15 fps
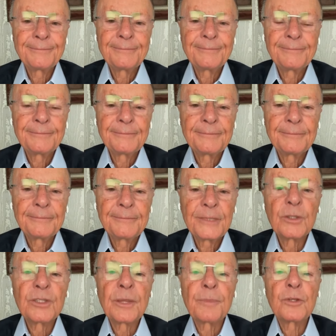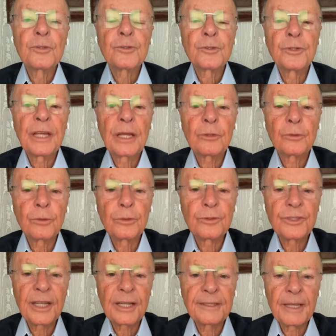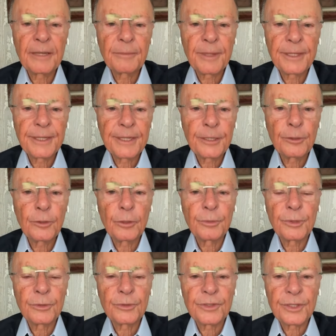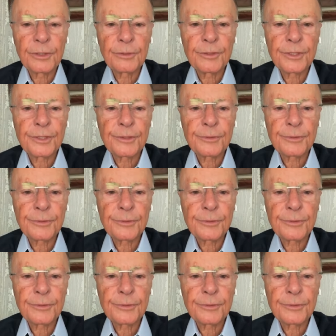May God bless you all, and I'll see you tomorrow in the name of Jesus.